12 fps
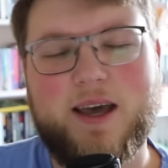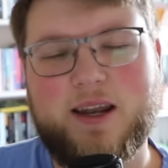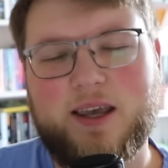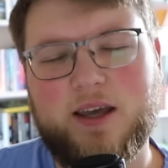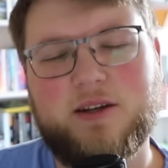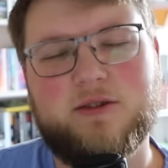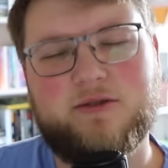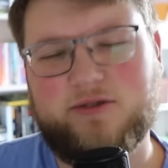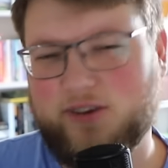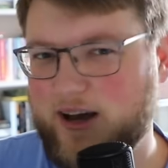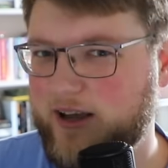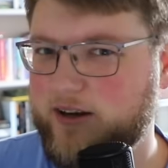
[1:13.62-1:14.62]
and a Kindle
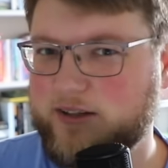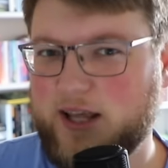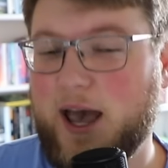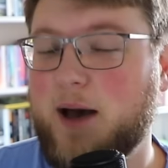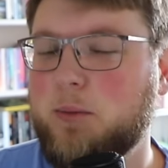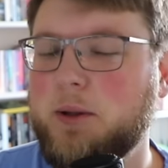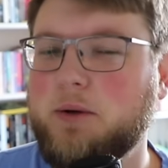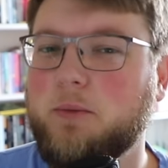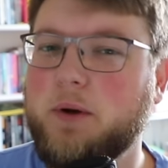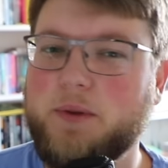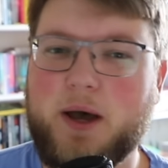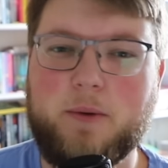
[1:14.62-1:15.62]
Fire tablet
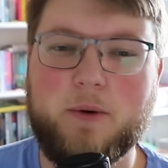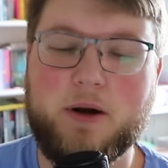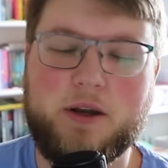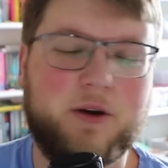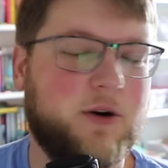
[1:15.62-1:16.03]
will not work.